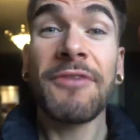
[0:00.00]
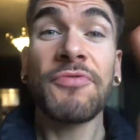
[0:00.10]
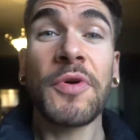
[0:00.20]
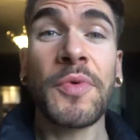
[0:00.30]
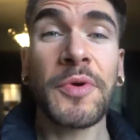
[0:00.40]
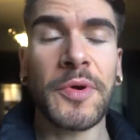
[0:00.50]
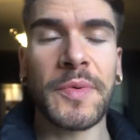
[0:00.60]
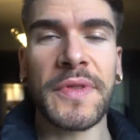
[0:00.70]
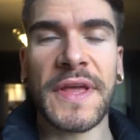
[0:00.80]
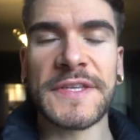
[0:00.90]
everyone, real quick, I
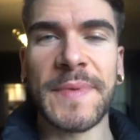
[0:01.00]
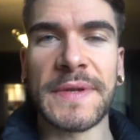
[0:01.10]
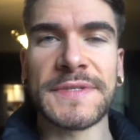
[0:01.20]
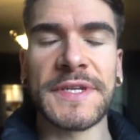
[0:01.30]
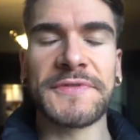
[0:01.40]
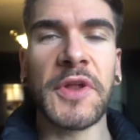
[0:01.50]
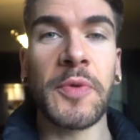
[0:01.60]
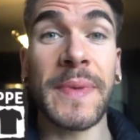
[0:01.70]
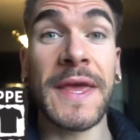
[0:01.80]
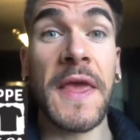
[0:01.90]
want to thank sponsor today's video
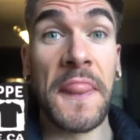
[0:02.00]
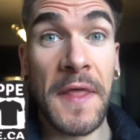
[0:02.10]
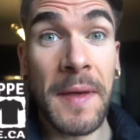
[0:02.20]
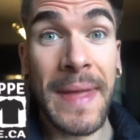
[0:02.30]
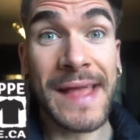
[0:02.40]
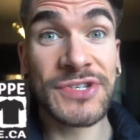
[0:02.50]
being The Man